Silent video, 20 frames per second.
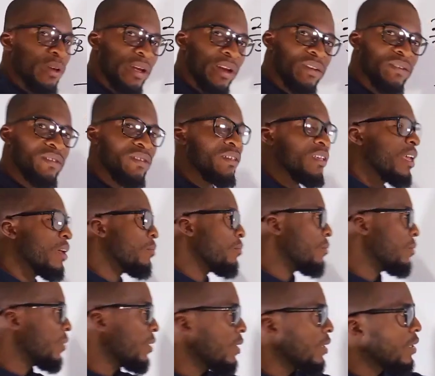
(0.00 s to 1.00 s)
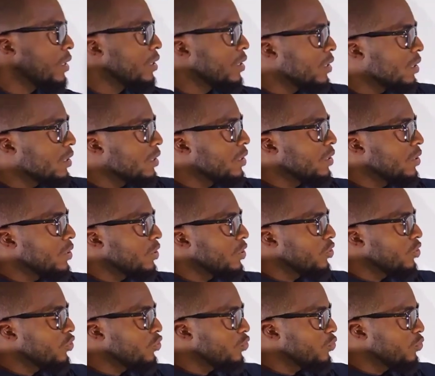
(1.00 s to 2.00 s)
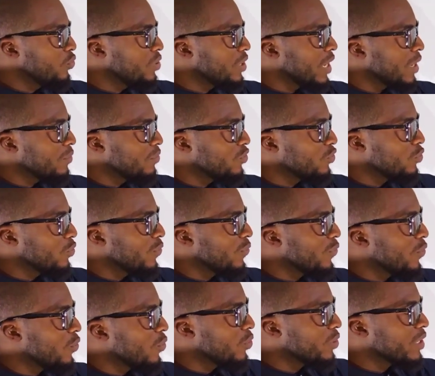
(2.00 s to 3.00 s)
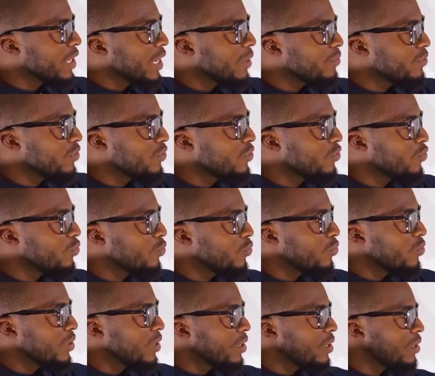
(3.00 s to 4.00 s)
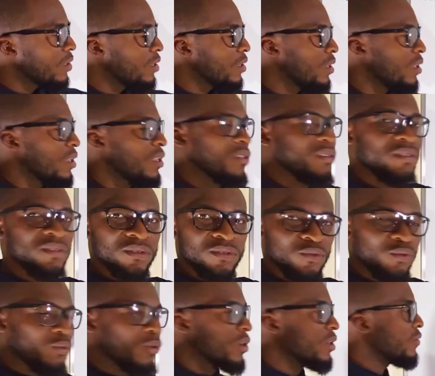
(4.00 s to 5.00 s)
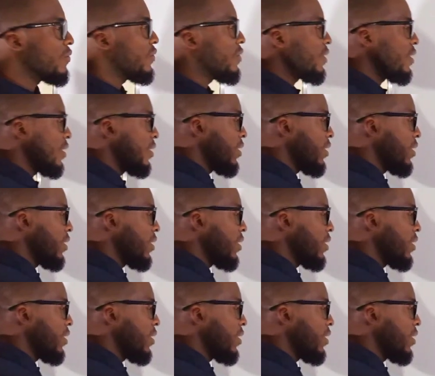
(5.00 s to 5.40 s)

your LCM. 2 times 2, 4 times 2 is 12.